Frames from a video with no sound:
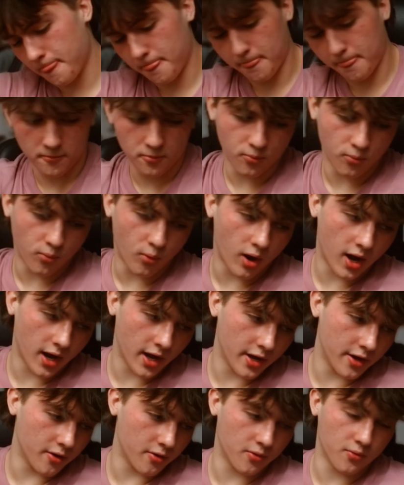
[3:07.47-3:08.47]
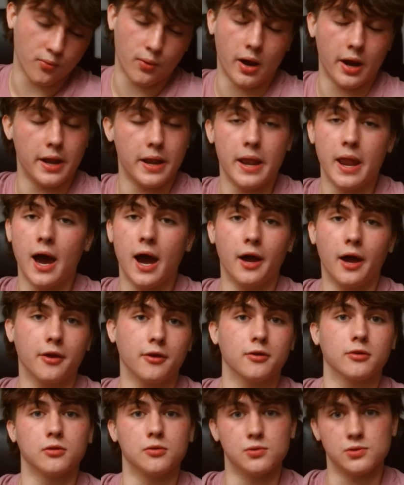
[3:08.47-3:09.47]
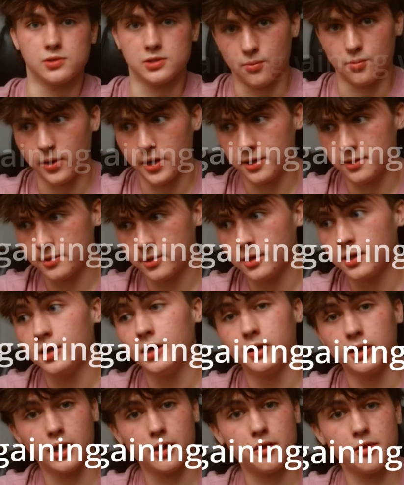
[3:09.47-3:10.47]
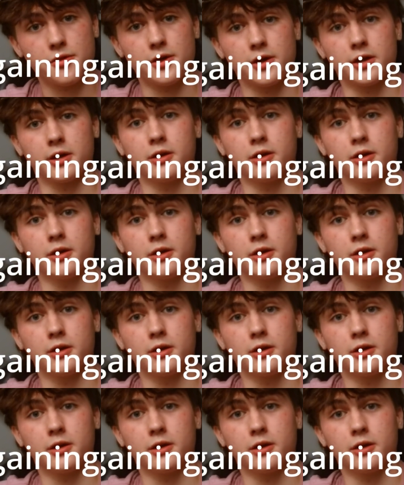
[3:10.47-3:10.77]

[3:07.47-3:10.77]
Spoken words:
why or why not you're losing weight. Another thing,